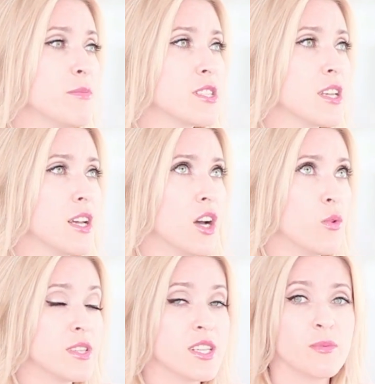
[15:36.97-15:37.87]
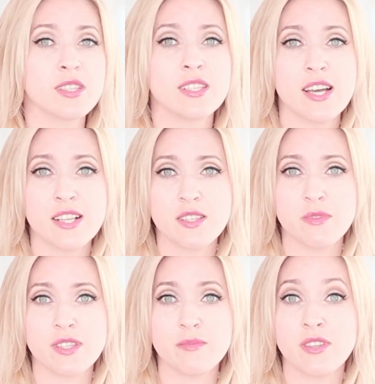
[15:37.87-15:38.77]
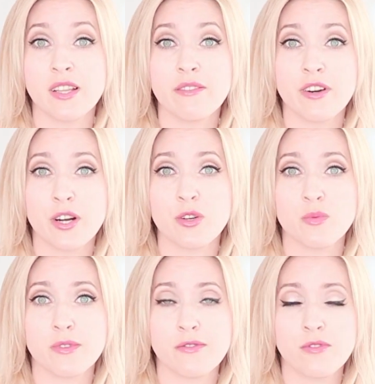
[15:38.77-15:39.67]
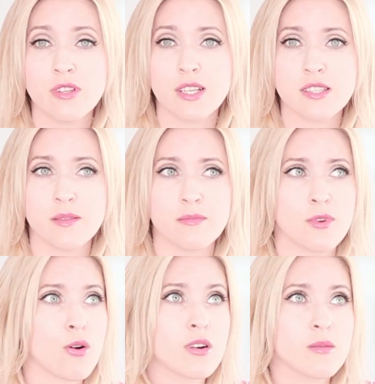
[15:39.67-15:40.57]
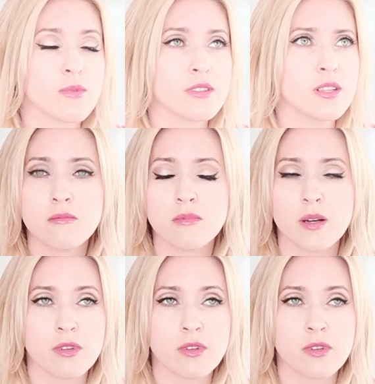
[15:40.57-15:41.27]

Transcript: but when someone tells me something I never heard before, like some horrible thing, I'm